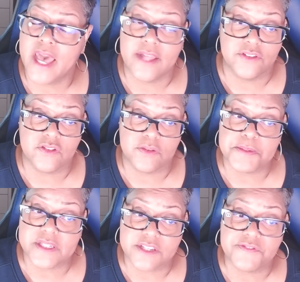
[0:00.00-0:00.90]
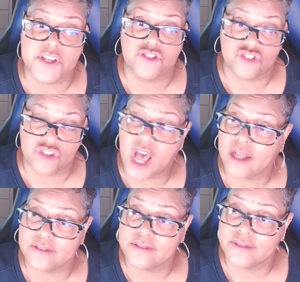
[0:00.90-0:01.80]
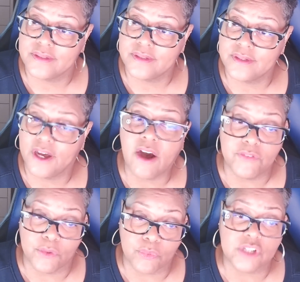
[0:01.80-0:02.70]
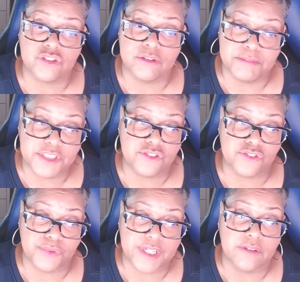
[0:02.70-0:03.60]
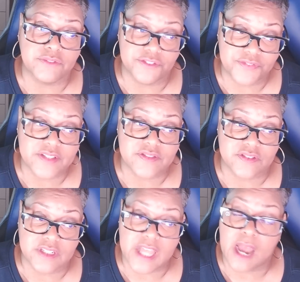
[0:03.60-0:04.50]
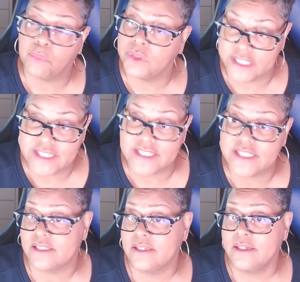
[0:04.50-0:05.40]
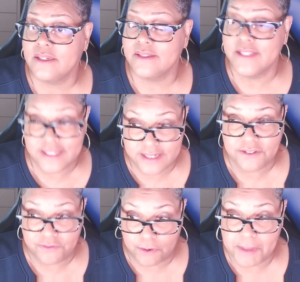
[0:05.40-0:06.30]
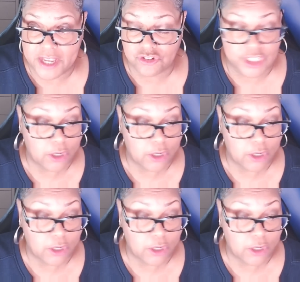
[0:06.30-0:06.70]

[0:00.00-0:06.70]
and the specific shot of the Russian Ministry of Defense did not release this information.